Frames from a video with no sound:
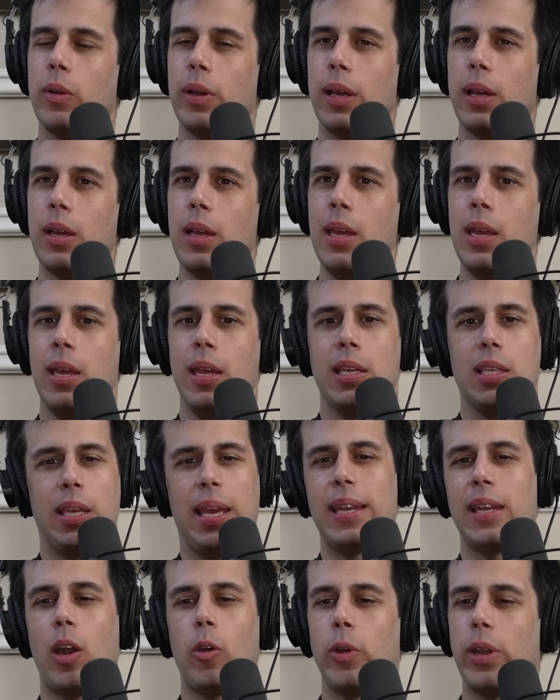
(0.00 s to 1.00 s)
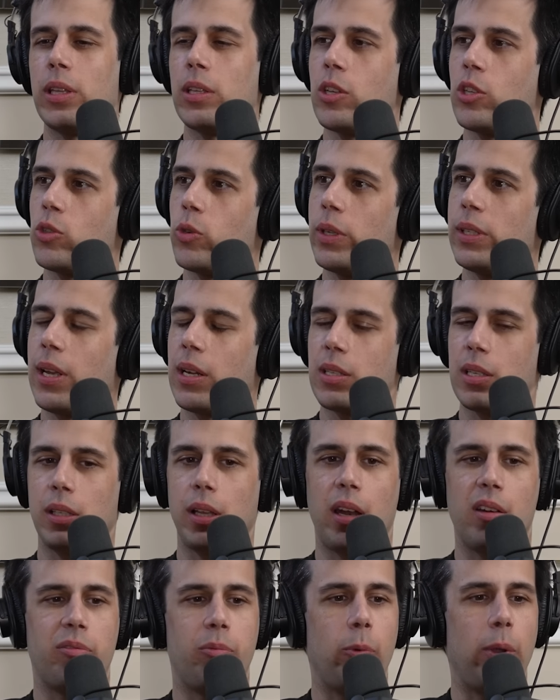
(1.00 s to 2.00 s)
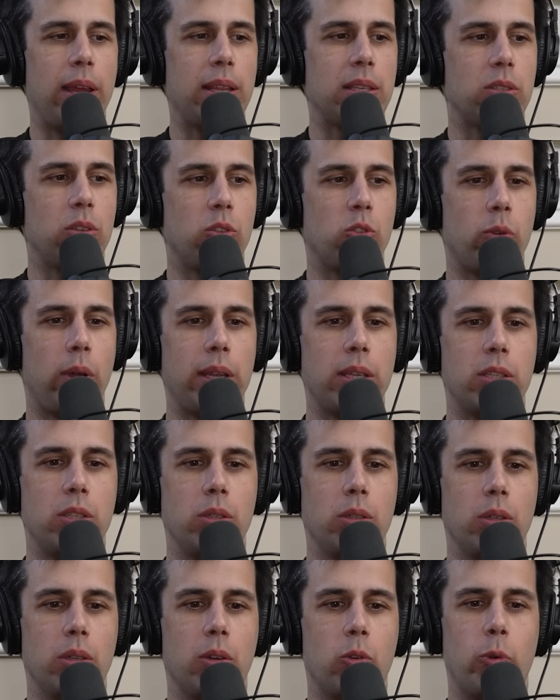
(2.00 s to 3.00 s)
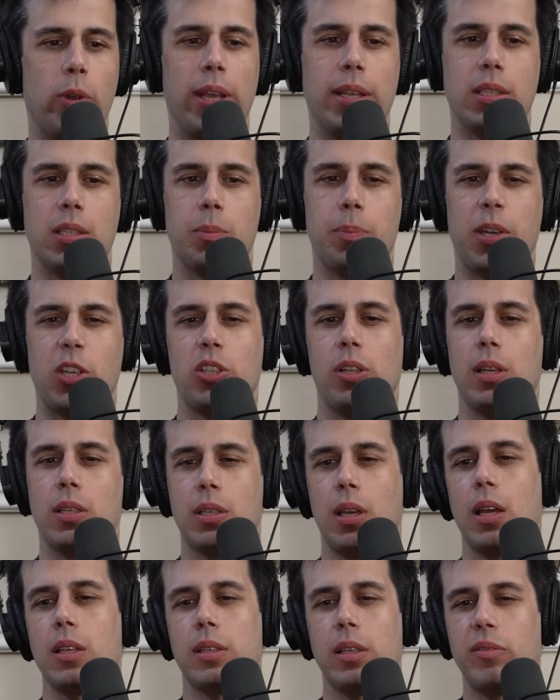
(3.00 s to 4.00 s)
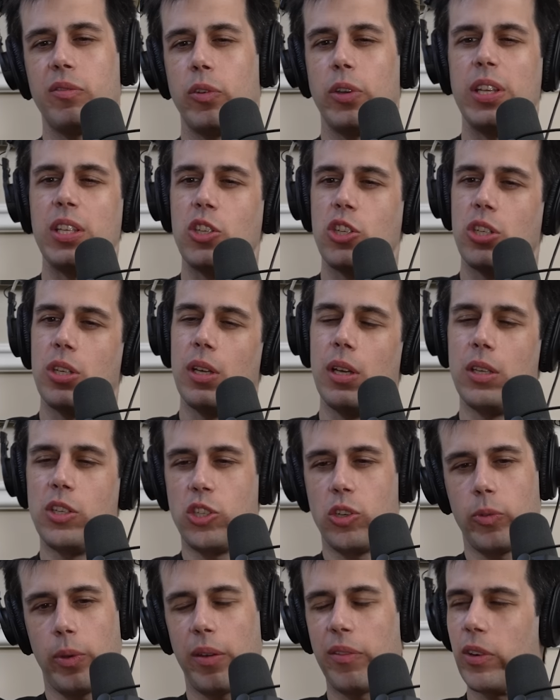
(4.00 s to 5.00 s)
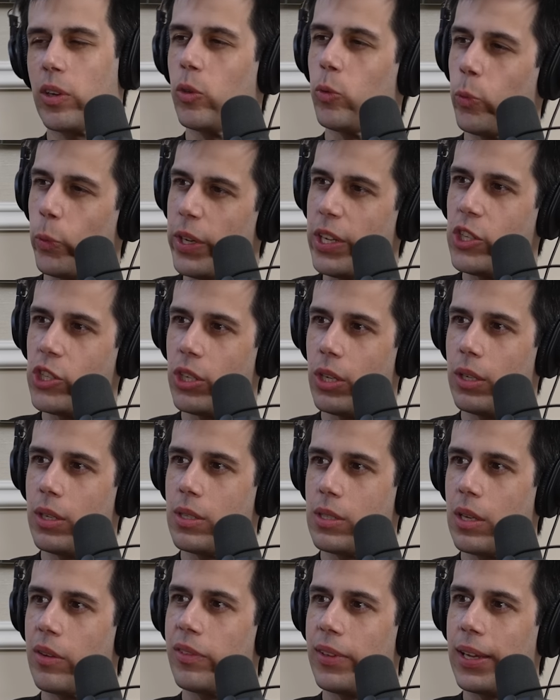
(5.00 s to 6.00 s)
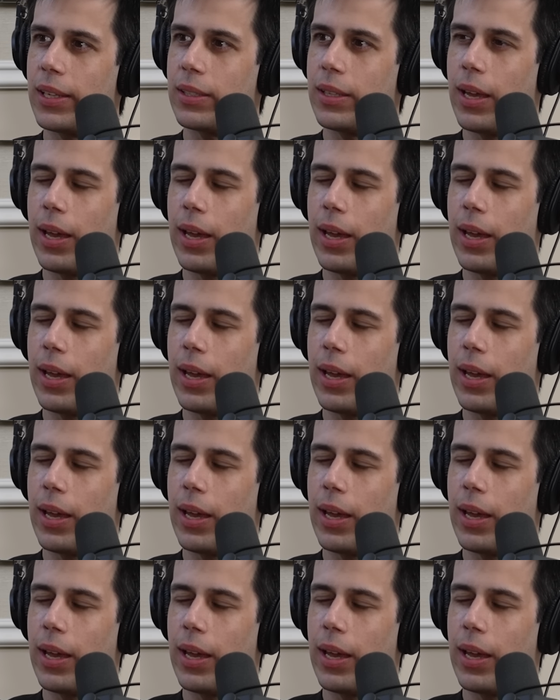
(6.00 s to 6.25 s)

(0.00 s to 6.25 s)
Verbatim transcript: Uh, in our industry, there's a lot of brands who try to create specialized content for each uh, geographical region and stuff like